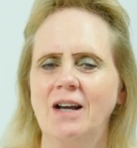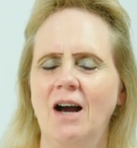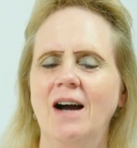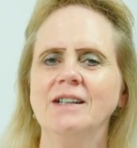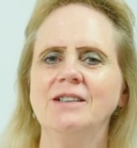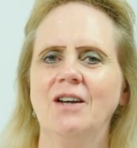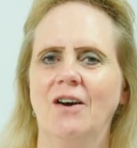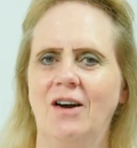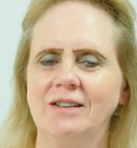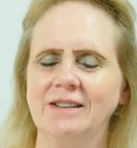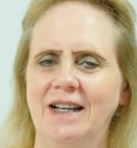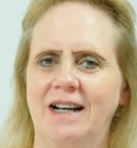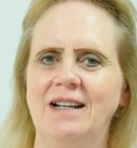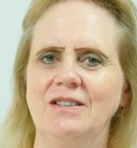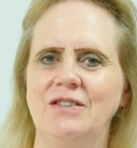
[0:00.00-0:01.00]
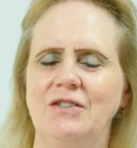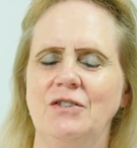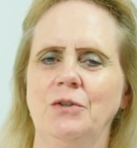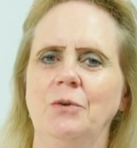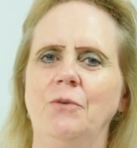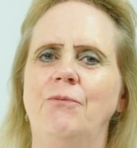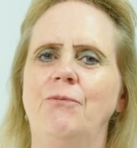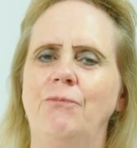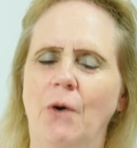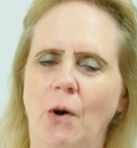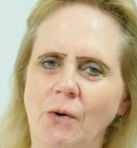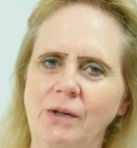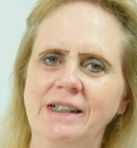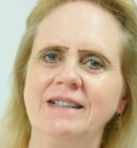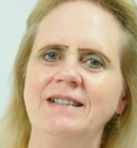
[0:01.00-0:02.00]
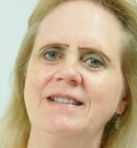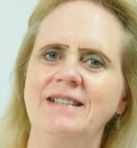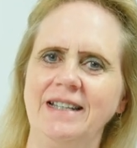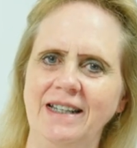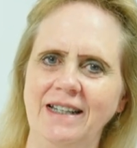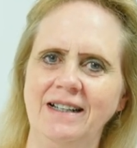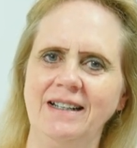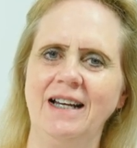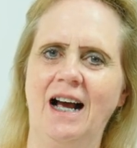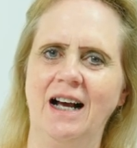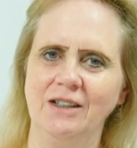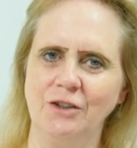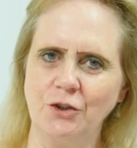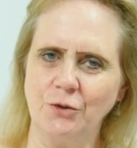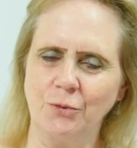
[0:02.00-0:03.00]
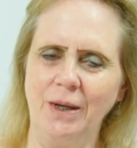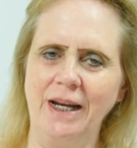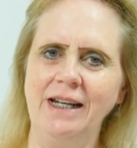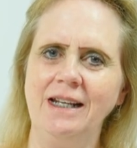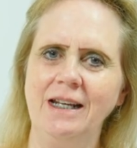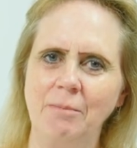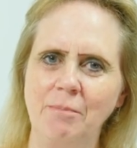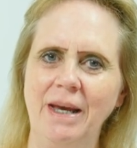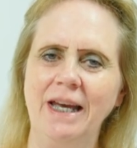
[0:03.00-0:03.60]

God called us to focus in on training